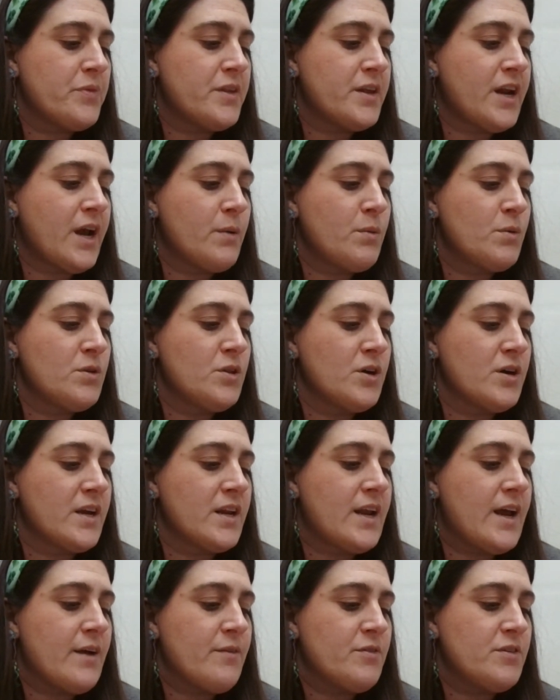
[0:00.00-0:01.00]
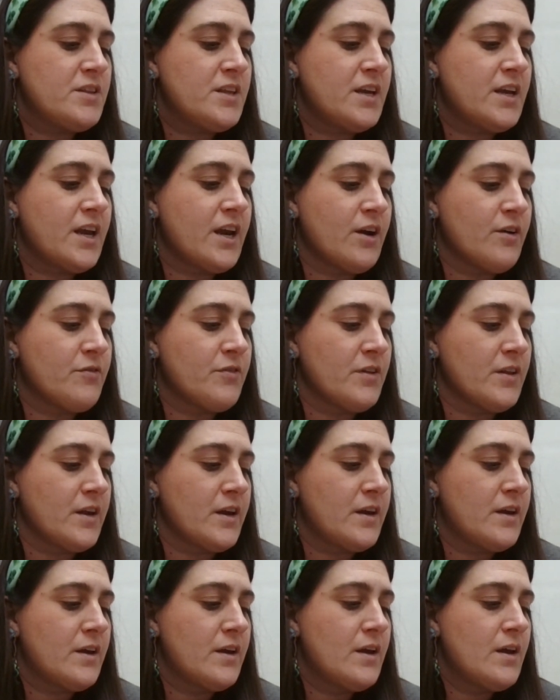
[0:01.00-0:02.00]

that I would look at everything carefully.